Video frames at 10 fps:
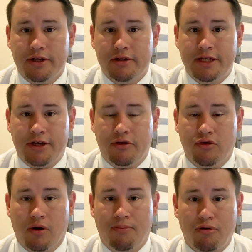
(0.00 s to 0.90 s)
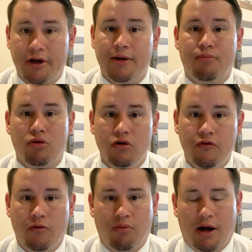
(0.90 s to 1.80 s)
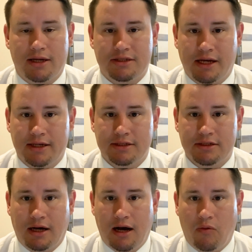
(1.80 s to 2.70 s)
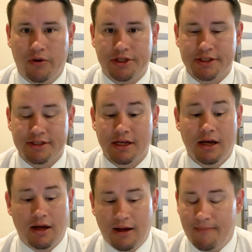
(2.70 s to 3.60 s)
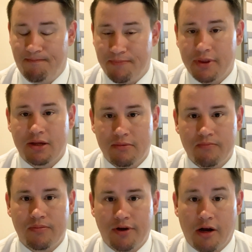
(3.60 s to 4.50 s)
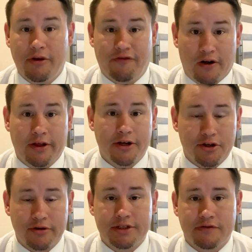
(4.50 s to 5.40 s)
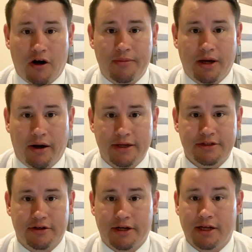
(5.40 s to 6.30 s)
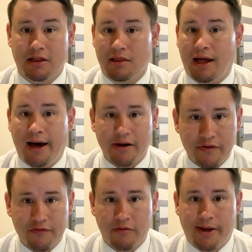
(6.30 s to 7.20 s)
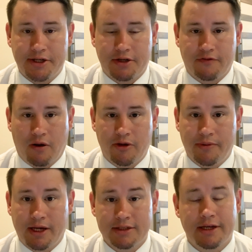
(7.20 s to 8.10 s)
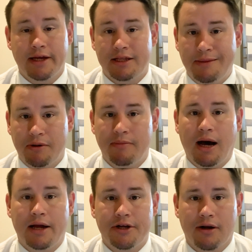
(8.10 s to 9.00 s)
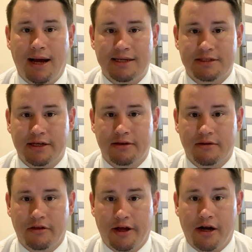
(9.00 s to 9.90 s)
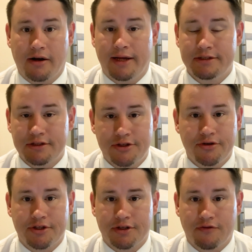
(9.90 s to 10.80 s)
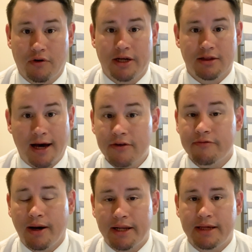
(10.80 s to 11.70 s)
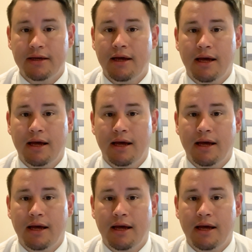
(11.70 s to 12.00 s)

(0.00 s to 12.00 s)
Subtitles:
to take you through a pre-approval process, which is going to be fairly intrusive, I'll be honest. They're going to get a lot of information from you because, again, keep in mind, you're asking their institution for a lot of money,